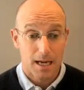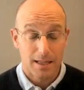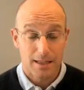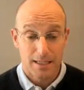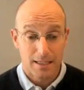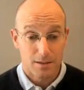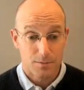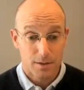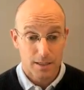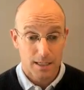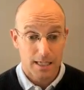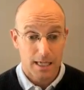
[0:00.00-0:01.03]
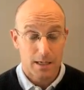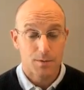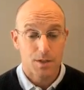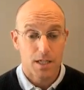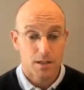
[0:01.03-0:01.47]
I think, is really a game
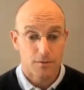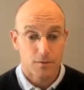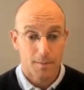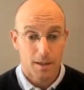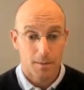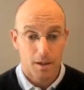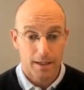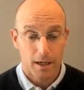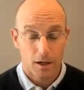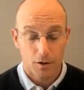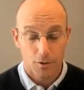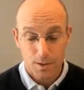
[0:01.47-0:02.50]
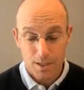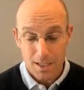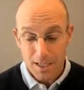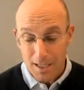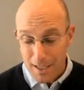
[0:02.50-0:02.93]
changer for metabolic health, which,
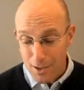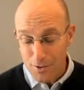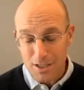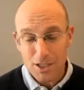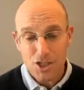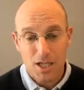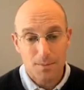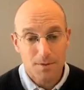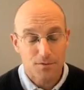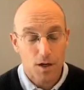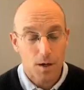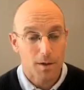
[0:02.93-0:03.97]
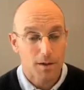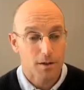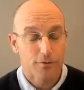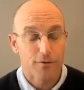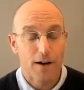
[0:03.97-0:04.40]
you know, CGMs have come
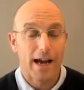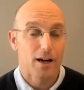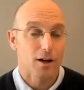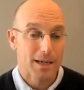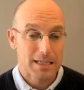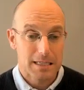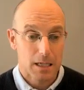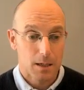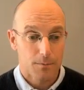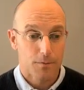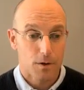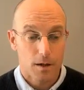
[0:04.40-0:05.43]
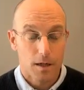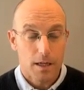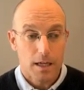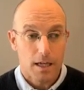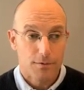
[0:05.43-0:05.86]
under fire by some for
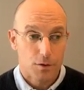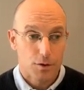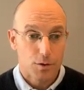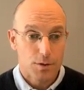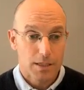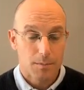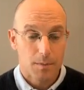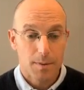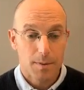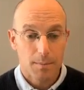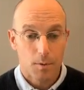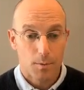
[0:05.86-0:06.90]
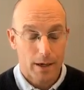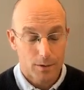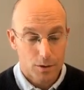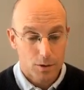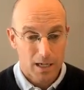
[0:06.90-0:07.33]
if you're using them in people
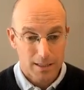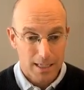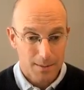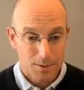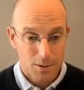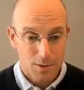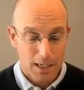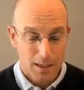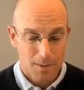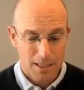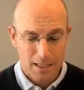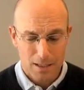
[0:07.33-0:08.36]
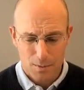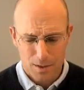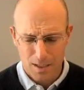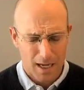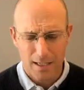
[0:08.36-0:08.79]
without type 2 diabetes,
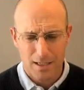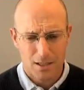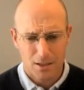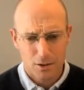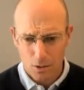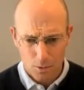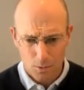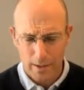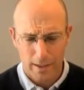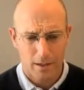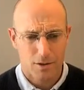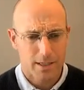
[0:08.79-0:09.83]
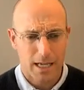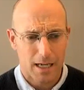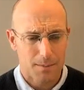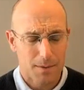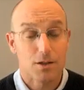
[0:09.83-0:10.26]
which I just don't quite
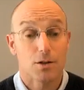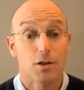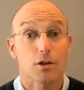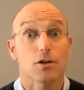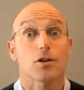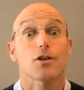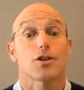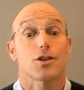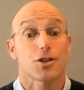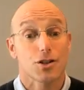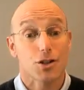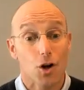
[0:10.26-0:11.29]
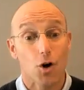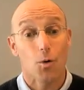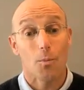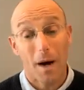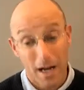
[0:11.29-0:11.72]
understand because you can Why? learn
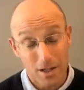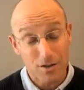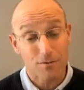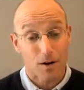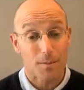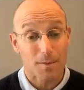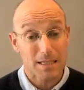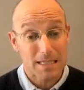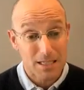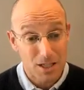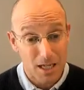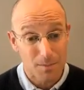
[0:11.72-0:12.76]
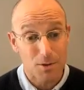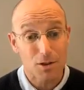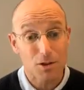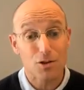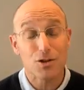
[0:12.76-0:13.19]
so much from a CGM. You
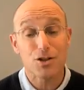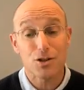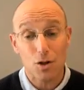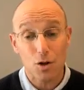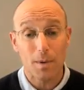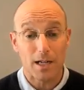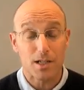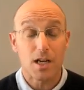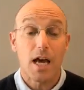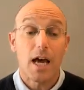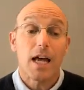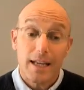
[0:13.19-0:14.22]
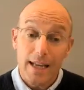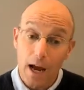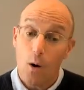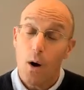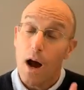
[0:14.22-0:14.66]
can learn so much.
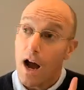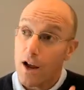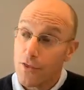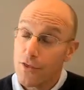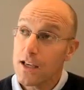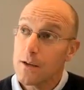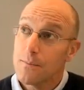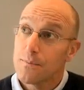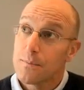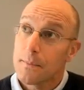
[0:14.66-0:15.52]
Now, I think,